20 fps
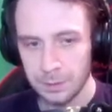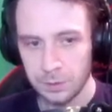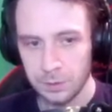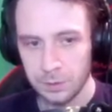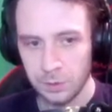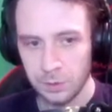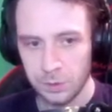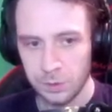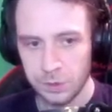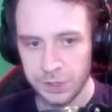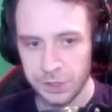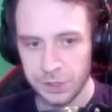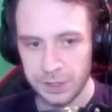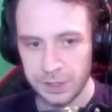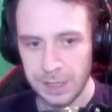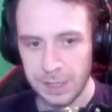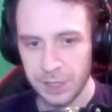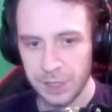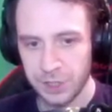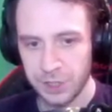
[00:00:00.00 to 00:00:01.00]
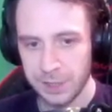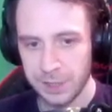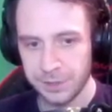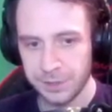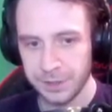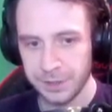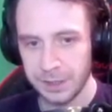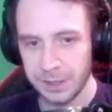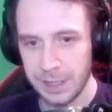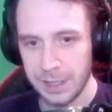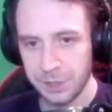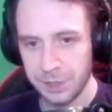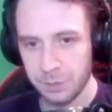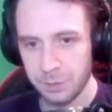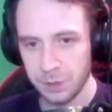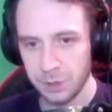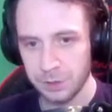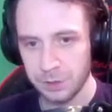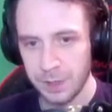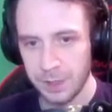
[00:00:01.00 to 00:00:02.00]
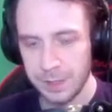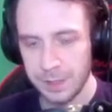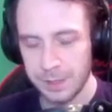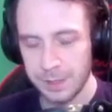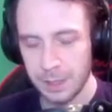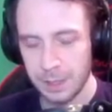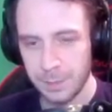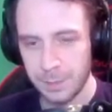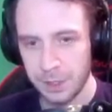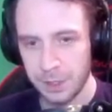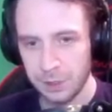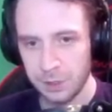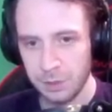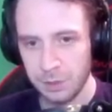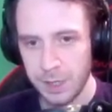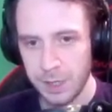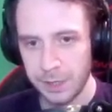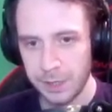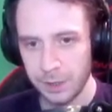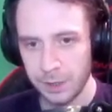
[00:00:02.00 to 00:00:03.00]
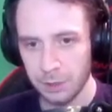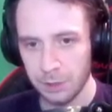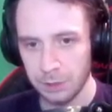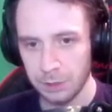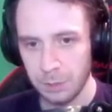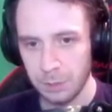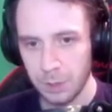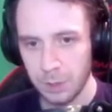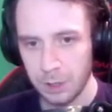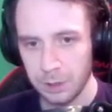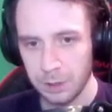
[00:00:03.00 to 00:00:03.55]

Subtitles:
Slash cancel the last one. Into the menu. Hit the holy water.